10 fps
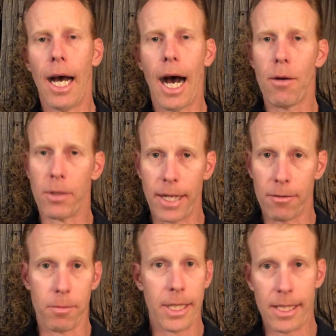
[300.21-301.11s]
I will
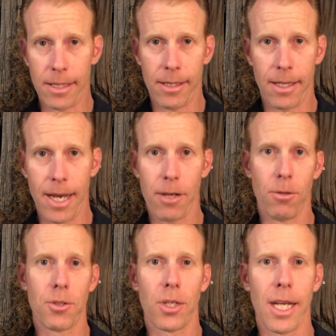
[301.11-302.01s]
never be at
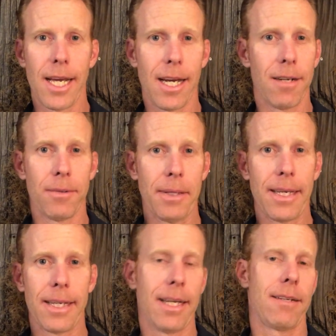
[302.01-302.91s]
ultralight, I don't
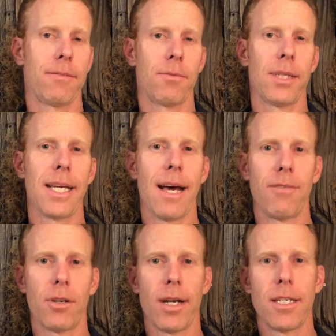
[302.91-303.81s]
think. I don't really
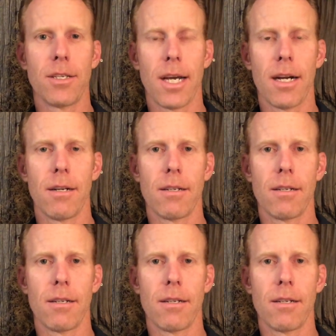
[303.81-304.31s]
have a great desire